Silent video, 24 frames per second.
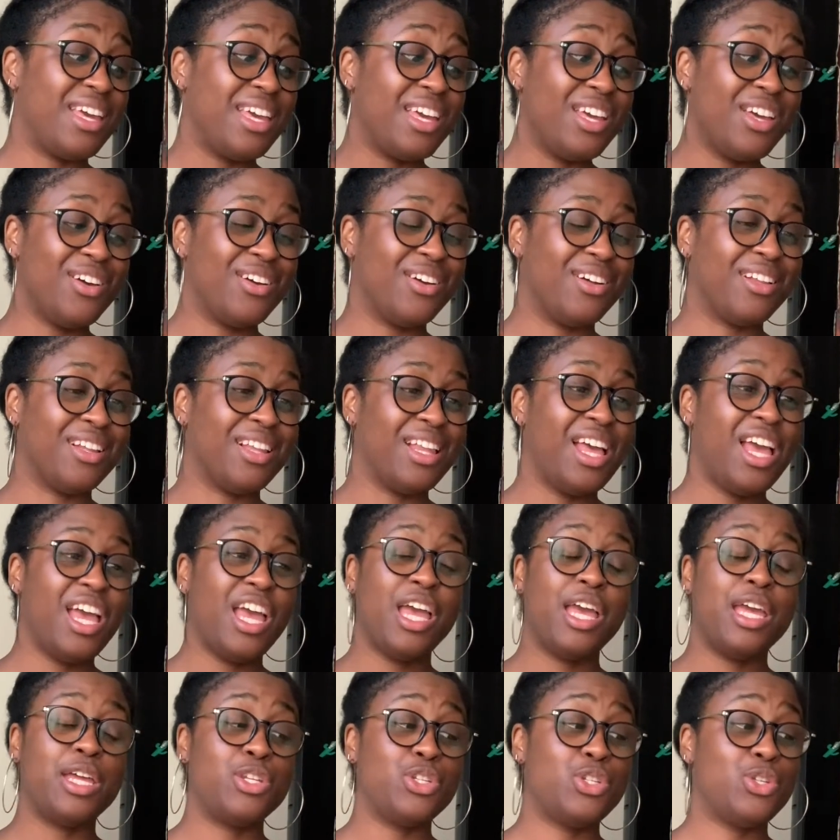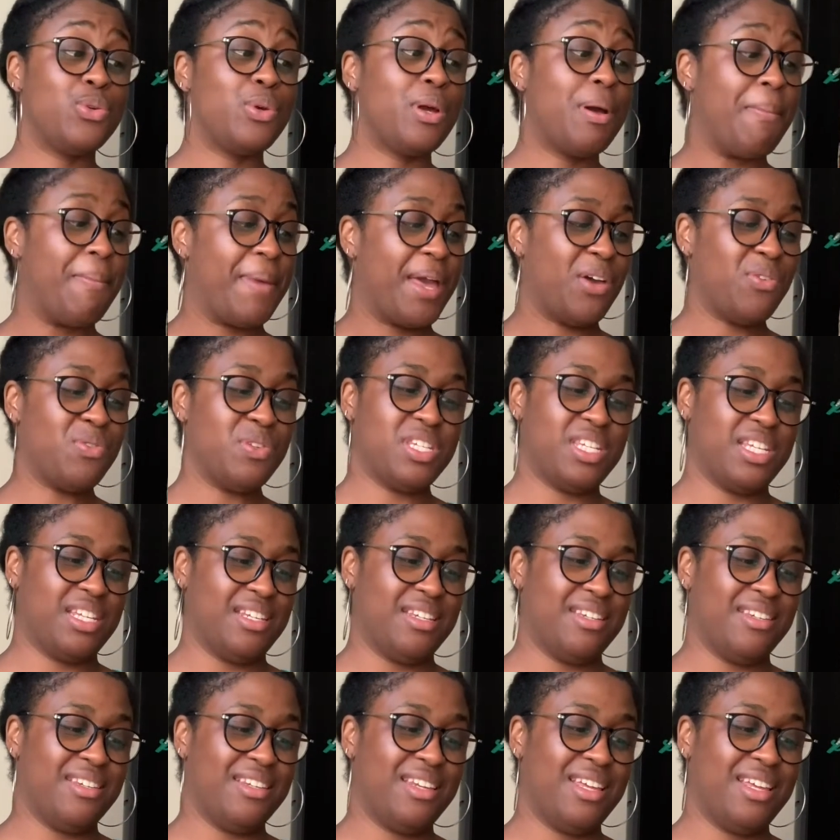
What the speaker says: hill into a mountain.